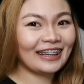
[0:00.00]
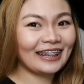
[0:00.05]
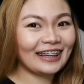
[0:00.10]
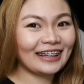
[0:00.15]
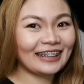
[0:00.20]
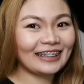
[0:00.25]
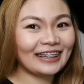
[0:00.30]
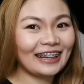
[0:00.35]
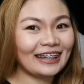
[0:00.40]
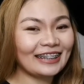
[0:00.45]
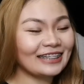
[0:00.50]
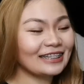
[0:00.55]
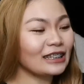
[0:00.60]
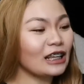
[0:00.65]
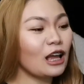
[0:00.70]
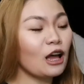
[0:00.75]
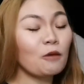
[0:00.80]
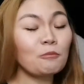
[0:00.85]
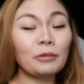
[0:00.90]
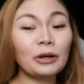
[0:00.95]
Ayan, guys.
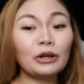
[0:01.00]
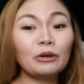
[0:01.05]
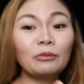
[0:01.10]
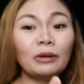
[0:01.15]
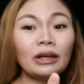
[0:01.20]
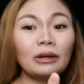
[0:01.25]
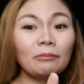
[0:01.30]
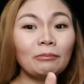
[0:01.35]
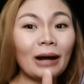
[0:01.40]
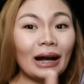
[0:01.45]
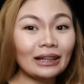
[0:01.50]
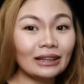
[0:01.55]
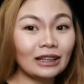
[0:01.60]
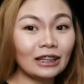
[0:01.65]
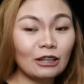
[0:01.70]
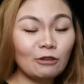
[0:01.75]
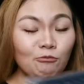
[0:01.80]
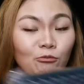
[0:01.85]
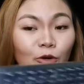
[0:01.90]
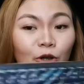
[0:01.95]
Pero may
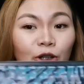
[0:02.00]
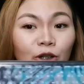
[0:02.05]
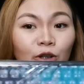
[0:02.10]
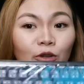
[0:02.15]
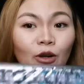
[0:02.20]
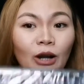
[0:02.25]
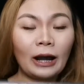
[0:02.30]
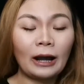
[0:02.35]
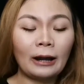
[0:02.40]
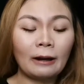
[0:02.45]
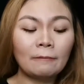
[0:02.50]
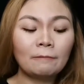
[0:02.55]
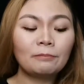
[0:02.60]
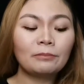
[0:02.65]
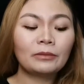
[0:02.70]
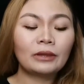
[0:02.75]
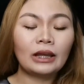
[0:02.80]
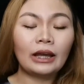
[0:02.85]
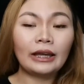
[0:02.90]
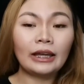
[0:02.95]
battery po ito, ha.
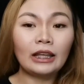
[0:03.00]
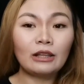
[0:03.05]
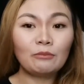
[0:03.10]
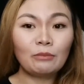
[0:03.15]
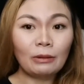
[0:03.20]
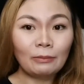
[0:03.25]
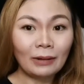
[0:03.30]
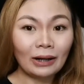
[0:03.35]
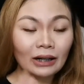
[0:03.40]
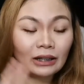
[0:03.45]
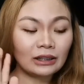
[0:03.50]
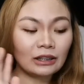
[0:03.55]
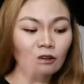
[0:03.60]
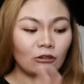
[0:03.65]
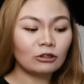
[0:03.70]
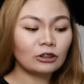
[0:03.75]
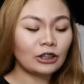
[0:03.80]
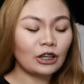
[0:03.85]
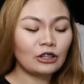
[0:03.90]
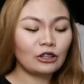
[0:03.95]
Ayan,
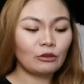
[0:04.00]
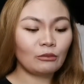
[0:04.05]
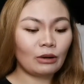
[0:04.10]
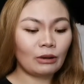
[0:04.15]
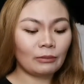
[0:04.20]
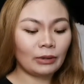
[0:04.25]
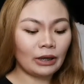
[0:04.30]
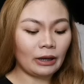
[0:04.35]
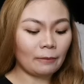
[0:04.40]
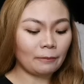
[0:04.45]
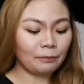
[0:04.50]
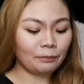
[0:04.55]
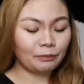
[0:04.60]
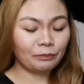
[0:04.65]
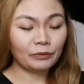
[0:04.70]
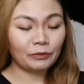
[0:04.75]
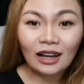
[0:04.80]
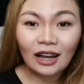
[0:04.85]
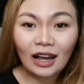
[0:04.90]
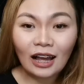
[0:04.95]
ipapakita ko sa inyo mamaya.
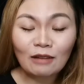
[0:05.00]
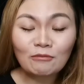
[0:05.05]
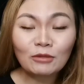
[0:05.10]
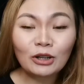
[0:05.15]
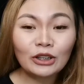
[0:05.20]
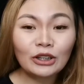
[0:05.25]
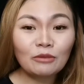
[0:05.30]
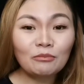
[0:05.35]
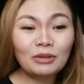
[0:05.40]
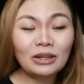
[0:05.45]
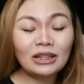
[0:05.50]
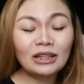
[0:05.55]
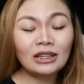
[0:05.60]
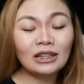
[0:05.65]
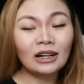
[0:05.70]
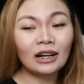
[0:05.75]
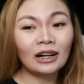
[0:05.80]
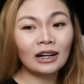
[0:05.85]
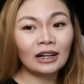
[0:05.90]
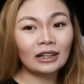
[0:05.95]
I'm gonna
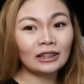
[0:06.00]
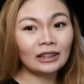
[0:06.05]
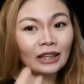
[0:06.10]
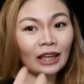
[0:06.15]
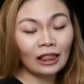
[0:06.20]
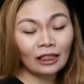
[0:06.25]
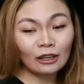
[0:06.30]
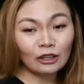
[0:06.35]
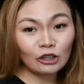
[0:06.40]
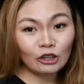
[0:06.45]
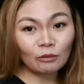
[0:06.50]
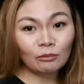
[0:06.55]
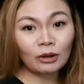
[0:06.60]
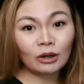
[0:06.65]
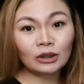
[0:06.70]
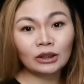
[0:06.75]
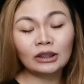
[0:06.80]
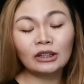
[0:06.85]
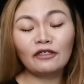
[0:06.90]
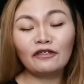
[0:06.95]
be telling you
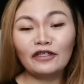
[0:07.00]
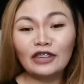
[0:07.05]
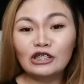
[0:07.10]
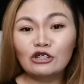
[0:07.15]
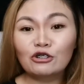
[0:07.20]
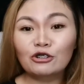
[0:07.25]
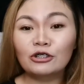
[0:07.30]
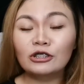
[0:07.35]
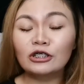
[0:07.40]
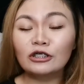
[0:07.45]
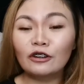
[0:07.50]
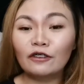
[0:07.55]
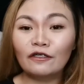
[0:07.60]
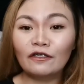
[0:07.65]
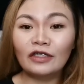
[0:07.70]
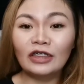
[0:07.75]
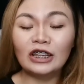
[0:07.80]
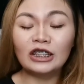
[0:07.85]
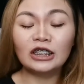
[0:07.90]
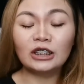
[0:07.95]
about the features
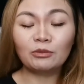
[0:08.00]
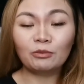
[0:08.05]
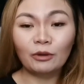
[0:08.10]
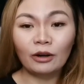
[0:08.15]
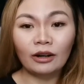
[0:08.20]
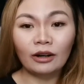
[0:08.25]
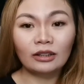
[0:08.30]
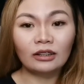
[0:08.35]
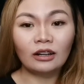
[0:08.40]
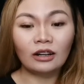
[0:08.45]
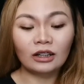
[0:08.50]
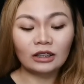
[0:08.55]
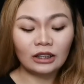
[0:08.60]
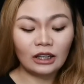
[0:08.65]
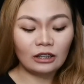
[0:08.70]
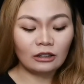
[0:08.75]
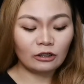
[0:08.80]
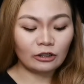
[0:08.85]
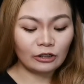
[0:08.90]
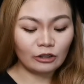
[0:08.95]
of this product
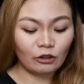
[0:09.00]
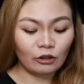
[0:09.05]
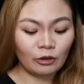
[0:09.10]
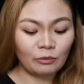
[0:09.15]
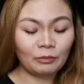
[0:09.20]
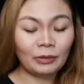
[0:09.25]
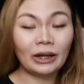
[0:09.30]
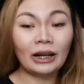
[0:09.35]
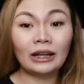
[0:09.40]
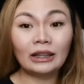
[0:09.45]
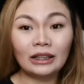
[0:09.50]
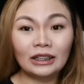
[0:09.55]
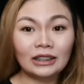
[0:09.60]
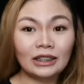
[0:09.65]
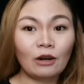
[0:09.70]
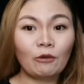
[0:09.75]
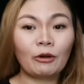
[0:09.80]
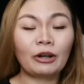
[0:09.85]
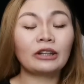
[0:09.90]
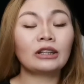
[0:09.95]
later on para at
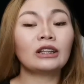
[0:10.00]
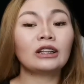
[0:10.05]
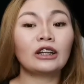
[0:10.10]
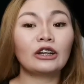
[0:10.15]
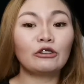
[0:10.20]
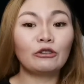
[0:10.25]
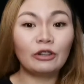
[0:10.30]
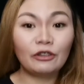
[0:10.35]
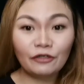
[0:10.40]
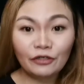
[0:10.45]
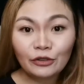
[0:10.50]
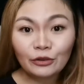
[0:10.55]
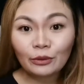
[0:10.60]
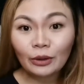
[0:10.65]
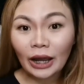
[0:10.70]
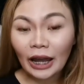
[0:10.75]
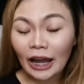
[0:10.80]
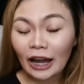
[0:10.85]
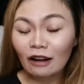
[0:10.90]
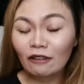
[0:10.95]
least aware din kayo if
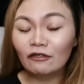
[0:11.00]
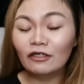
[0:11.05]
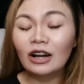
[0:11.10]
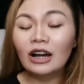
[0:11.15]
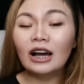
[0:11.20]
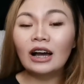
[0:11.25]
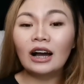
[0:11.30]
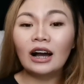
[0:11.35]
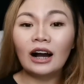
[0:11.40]
you have